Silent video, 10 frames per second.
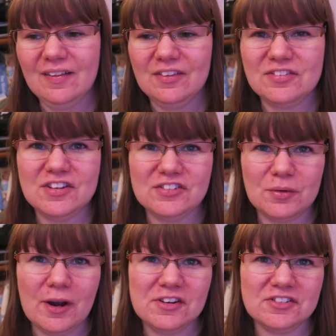the
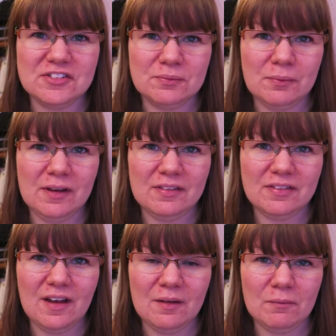situation with
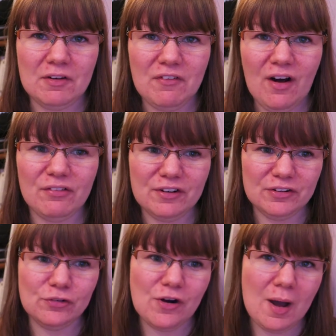my
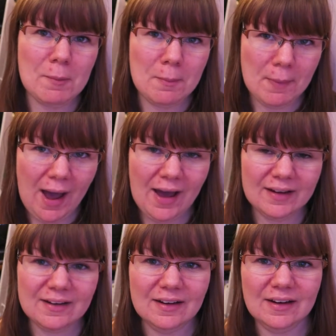father-in-law coming
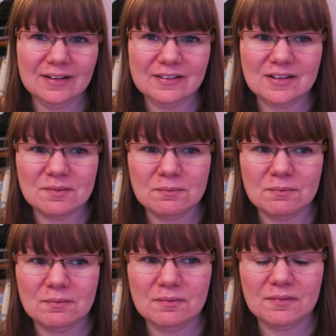back and
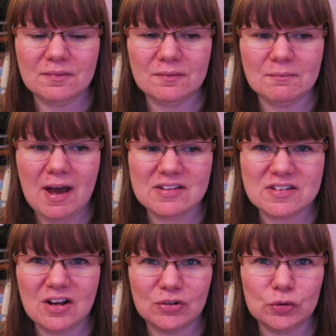
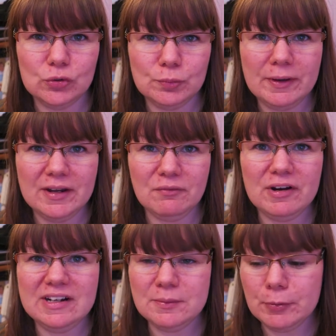Matt's uncle being
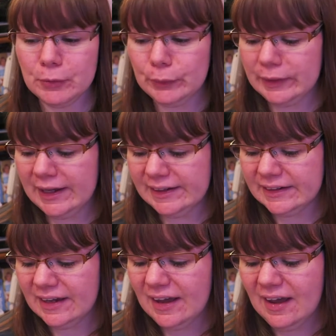really
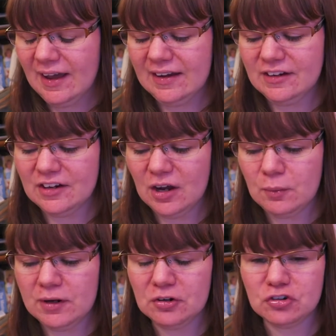poorly, you know,
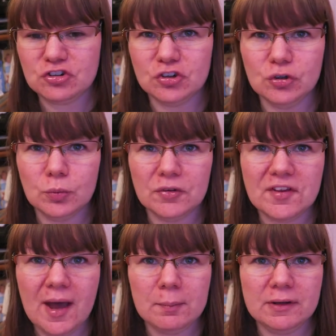we're not sure what's
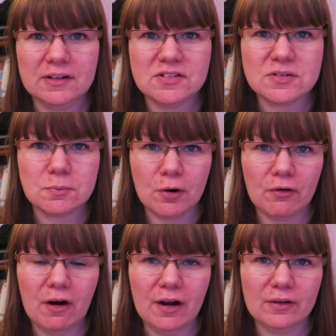happening
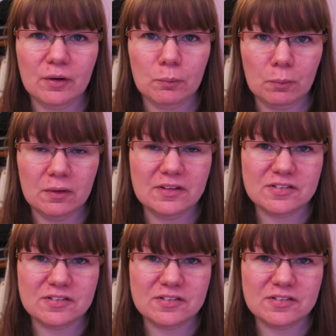tomorrow.